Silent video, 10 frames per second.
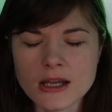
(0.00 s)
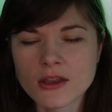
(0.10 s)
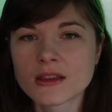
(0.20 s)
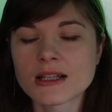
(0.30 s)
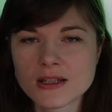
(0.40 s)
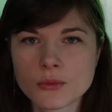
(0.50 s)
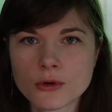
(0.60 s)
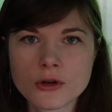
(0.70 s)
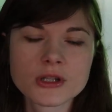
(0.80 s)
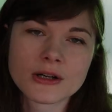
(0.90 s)
I think that's the
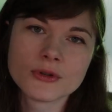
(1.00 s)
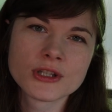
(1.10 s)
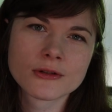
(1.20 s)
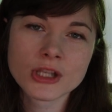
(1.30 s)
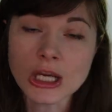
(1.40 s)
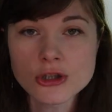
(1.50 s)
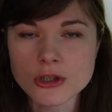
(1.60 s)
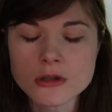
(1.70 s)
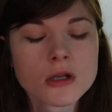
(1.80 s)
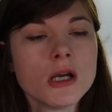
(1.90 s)
word, a
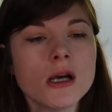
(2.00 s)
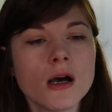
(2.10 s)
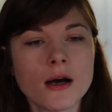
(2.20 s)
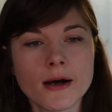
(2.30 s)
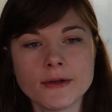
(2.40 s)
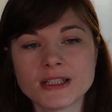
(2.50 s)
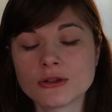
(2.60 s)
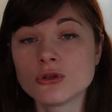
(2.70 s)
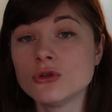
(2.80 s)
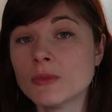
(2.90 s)
retaliation,
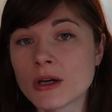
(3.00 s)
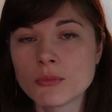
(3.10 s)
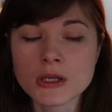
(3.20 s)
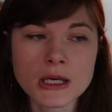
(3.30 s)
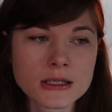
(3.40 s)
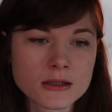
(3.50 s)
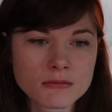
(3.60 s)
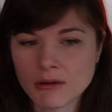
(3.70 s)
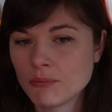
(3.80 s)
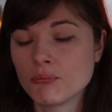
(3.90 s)
that you might be
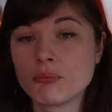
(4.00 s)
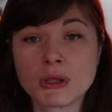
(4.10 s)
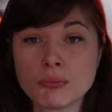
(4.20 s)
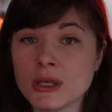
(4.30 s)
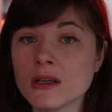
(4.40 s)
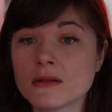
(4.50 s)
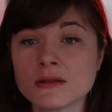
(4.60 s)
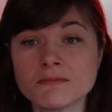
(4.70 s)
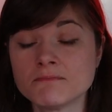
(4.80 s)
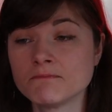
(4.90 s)
and
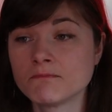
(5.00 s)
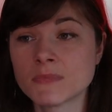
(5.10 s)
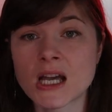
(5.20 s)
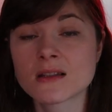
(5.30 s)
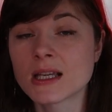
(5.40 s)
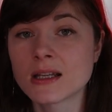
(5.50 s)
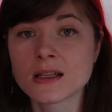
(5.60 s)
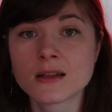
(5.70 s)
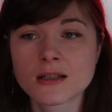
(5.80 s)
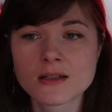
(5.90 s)
not
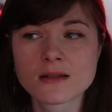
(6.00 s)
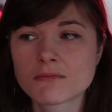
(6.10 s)
getting the